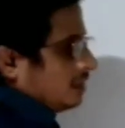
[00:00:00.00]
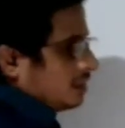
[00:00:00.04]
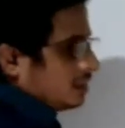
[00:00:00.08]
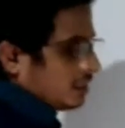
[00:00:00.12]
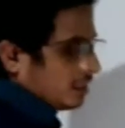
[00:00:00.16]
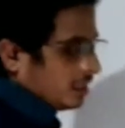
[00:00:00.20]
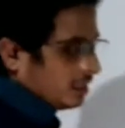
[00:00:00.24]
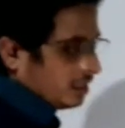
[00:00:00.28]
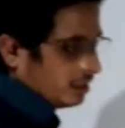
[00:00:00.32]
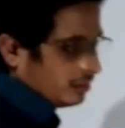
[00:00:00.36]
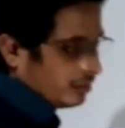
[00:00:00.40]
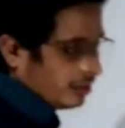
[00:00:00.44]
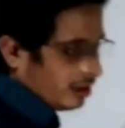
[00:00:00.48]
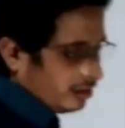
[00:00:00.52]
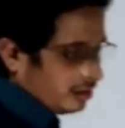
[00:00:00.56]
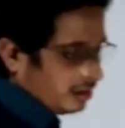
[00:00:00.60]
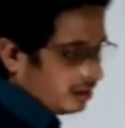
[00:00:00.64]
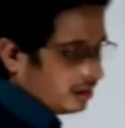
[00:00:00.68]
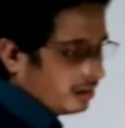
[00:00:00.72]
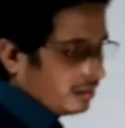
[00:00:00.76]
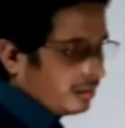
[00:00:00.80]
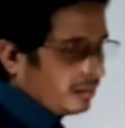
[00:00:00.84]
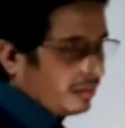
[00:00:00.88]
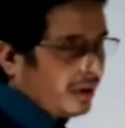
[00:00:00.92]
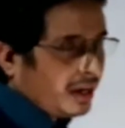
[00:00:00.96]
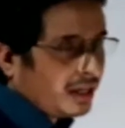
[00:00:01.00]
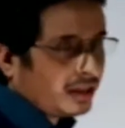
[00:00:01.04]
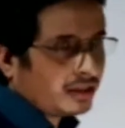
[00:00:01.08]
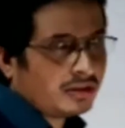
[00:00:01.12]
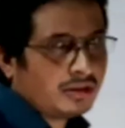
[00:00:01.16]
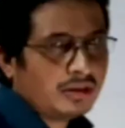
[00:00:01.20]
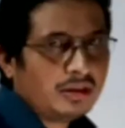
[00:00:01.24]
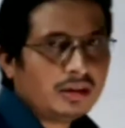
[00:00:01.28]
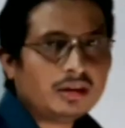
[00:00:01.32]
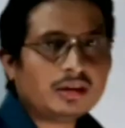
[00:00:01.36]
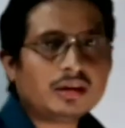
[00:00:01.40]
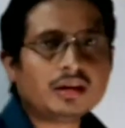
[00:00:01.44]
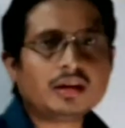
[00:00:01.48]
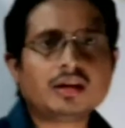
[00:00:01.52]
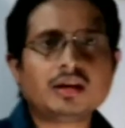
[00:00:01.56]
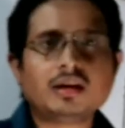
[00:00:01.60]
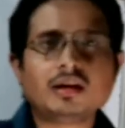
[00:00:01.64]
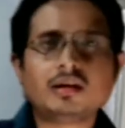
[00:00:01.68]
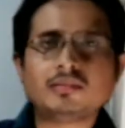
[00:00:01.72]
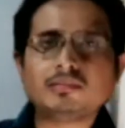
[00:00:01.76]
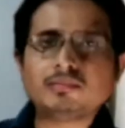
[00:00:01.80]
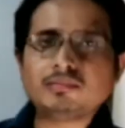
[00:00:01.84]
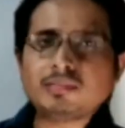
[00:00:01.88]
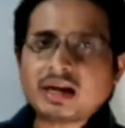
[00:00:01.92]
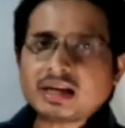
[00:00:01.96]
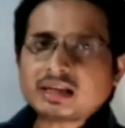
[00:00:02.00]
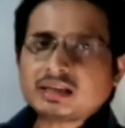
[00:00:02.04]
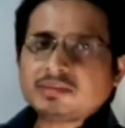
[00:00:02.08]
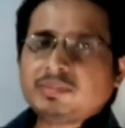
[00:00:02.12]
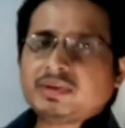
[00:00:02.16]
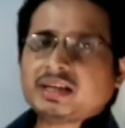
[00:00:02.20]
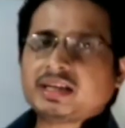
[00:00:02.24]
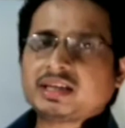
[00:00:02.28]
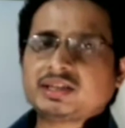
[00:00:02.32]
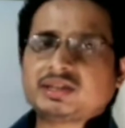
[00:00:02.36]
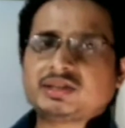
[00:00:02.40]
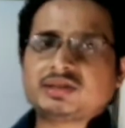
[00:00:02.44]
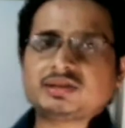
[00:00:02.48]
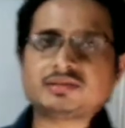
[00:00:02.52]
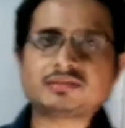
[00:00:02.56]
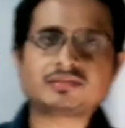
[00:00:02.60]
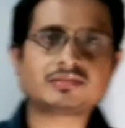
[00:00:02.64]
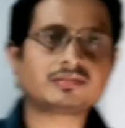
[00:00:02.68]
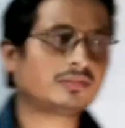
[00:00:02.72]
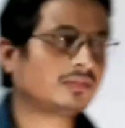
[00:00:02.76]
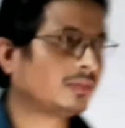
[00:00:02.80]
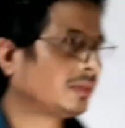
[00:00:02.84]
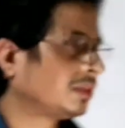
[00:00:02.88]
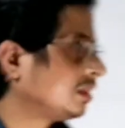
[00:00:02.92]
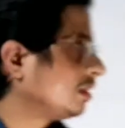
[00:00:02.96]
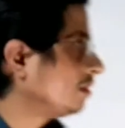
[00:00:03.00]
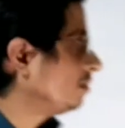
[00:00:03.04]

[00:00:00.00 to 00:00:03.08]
study about vector multiplication. So